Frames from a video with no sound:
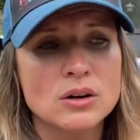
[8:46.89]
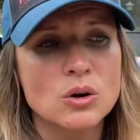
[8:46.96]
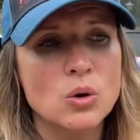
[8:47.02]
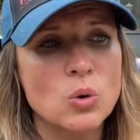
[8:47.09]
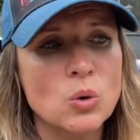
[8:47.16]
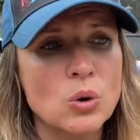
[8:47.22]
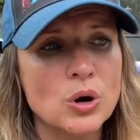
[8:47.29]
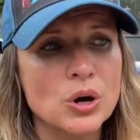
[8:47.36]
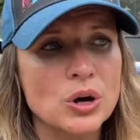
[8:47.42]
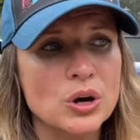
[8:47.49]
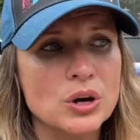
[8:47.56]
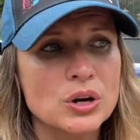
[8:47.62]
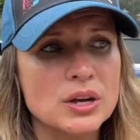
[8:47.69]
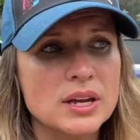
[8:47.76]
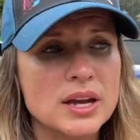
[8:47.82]
or
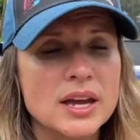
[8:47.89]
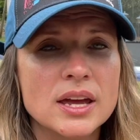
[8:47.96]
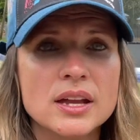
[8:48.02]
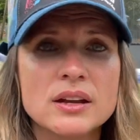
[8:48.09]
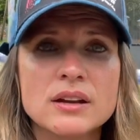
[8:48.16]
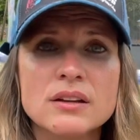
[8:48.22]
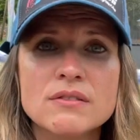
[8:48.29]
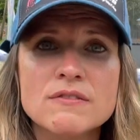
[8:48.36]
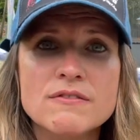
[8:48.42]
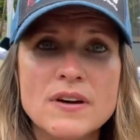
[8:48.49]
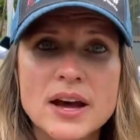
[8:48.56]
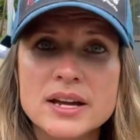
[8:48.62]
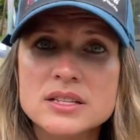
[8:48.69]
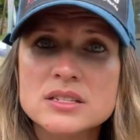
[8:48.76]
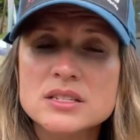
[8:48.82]
can
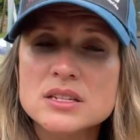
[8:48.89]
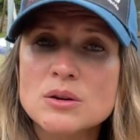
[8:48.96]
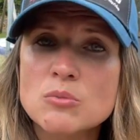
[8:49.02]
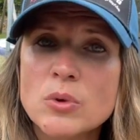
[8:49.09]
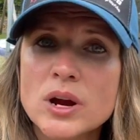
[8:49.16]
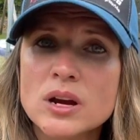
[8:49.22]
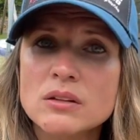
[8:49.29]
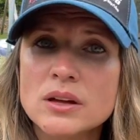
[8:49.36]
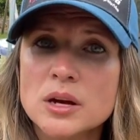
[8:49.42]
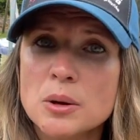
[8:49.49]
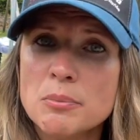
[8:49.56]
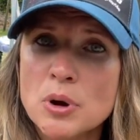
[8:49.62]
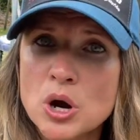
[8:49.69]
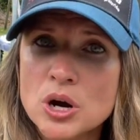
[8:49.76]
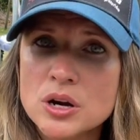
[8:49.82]
find somewhere like a
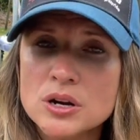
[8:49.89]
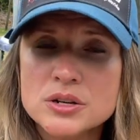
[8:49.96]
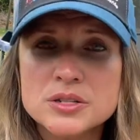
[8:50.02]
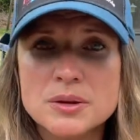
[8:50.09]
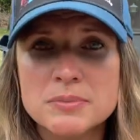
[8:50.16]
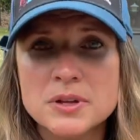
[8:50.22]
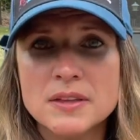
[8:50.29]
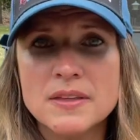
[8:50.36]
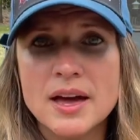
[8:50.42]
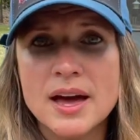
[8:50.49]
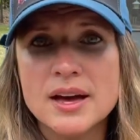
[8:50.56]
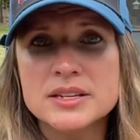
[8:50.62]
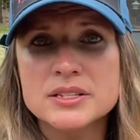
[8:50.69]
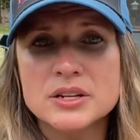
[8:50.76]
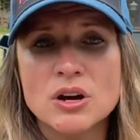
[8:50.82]
park or something that
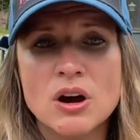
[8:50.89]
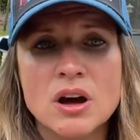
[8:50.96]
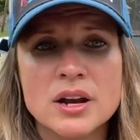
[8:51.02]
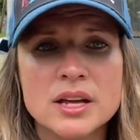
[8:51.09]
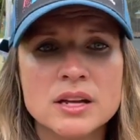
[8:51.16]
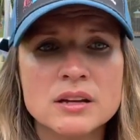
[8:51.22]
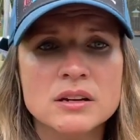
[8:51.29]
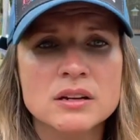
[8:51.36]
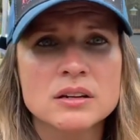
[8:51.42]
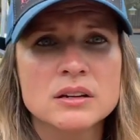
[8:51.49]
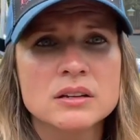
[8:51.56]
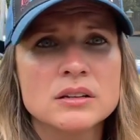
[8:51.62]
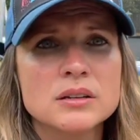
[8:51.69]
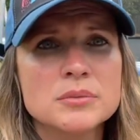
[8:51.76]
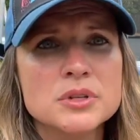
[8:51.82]
has an awning,
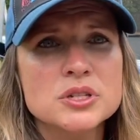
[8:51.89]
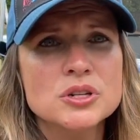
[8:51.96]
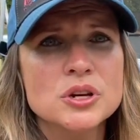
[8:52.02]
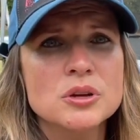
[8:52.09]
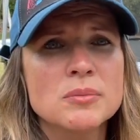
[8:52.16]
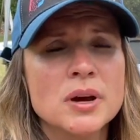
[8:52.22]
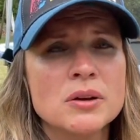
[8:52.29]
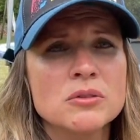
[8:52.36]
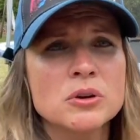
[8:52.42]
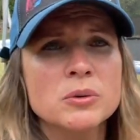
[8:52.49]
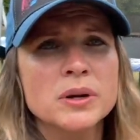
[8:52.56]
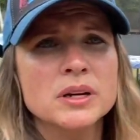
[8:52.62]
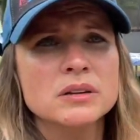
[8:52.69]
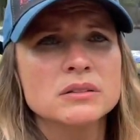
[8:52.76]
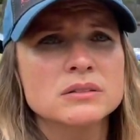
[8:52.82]
let me show you mine real quick.